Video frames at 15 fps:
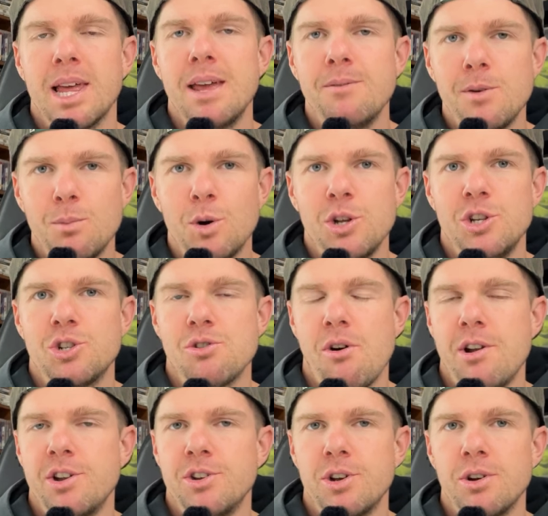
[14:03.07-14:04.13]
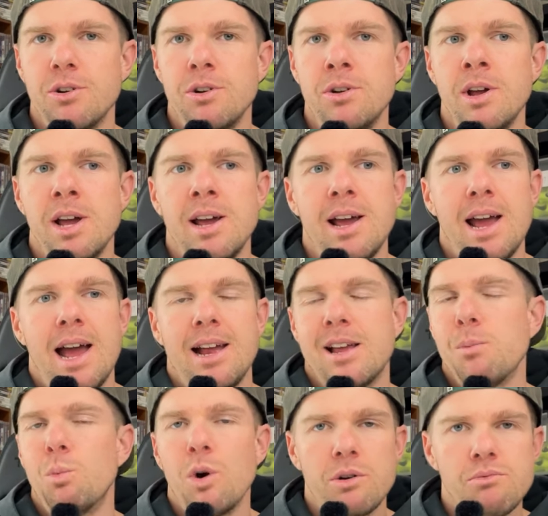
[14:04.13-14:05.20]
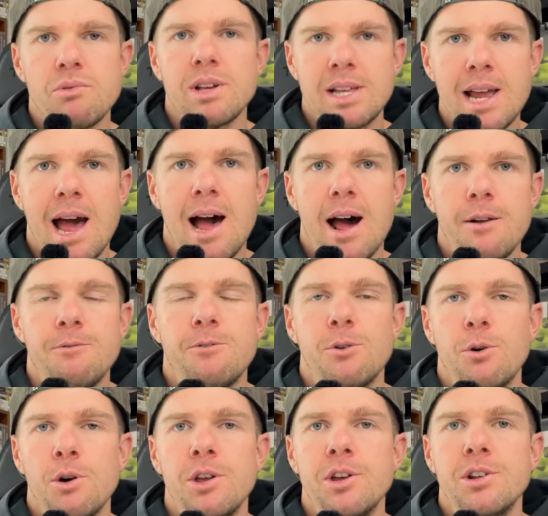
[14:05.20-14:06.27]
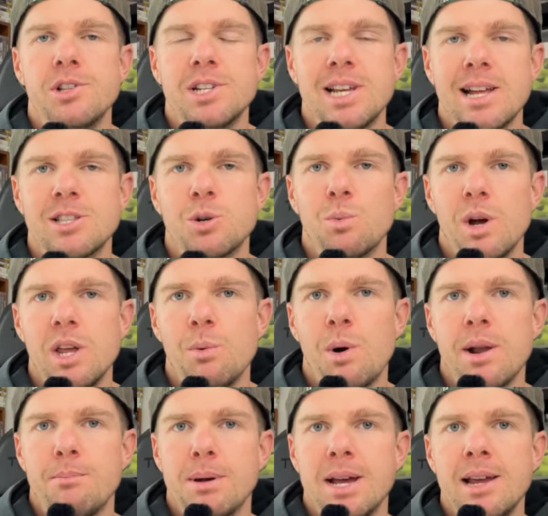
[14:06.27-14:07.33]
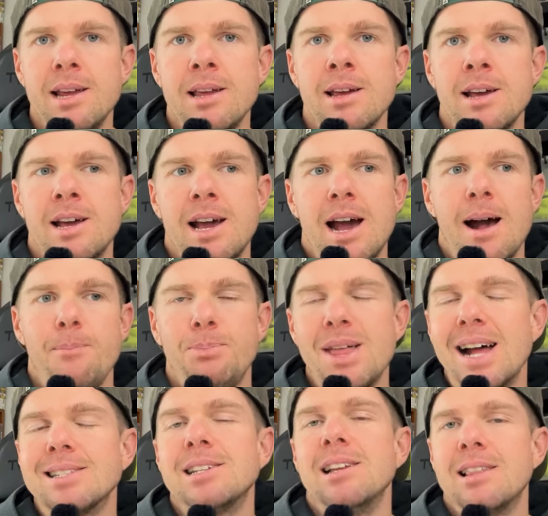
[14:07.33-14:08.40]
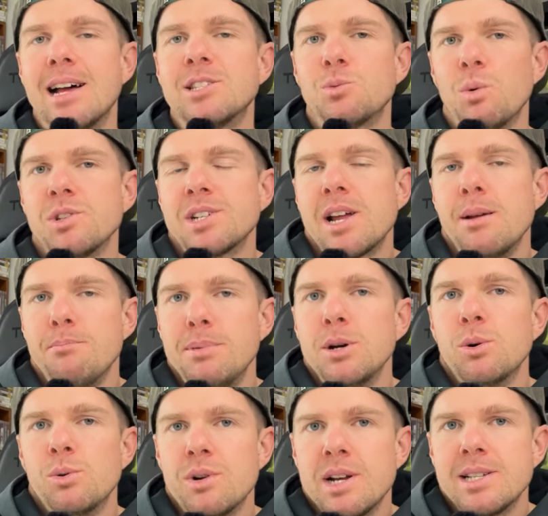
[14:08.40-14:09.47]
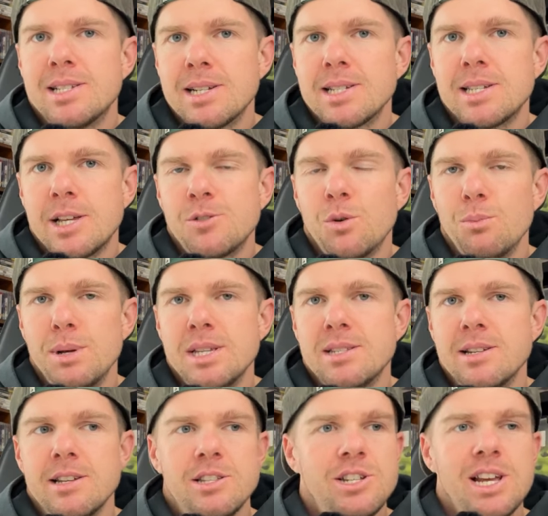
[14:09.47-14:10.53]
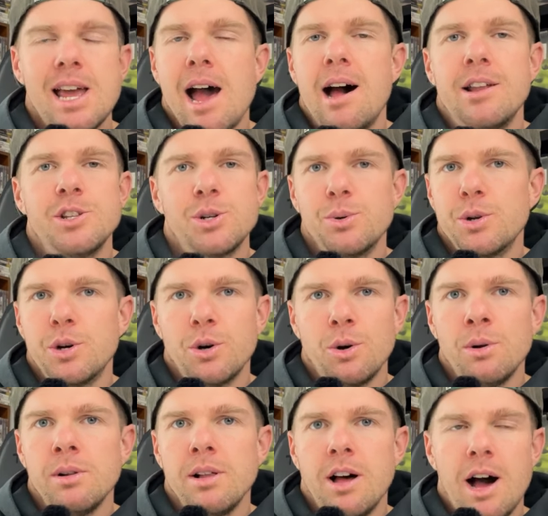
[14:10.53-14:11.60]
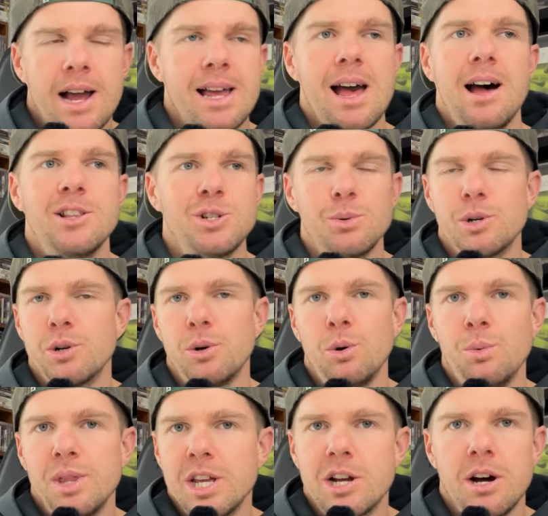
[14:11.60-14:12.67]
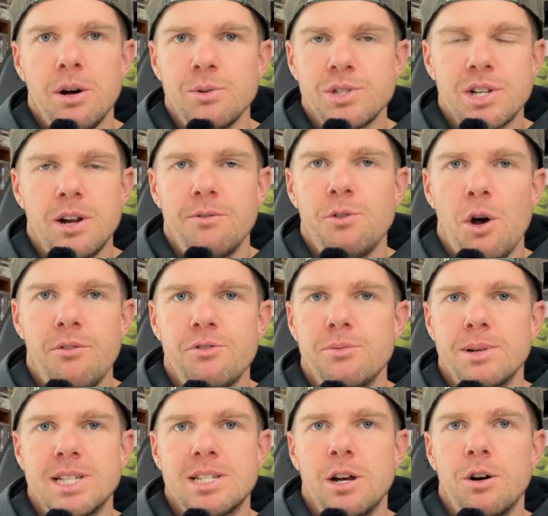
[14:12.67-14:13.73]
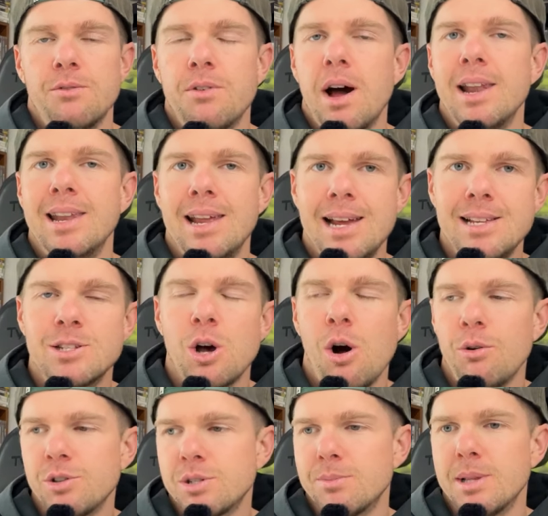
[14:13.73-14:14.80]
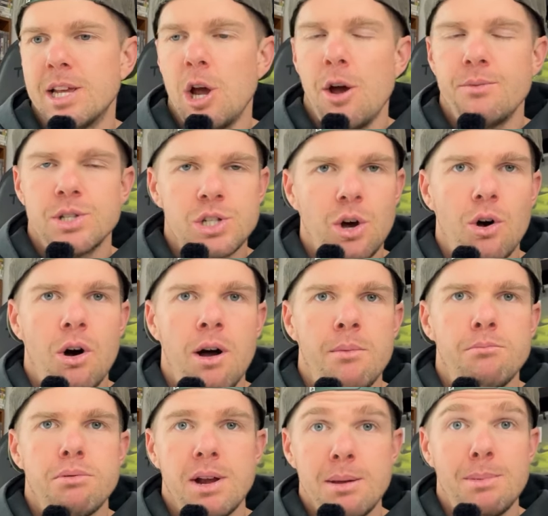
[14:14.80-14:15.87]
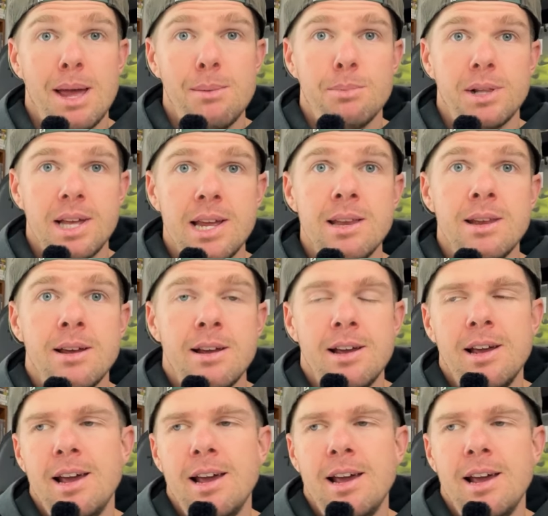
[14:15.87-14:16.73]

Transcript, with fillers: believe in what you're trying to do and can work really hard for you to get to where you want to be, um, that that's what's going to build a successful business. You can't do it all. I can't do it all with the goals that I've got for myself. I need to ultimately over time bring people in,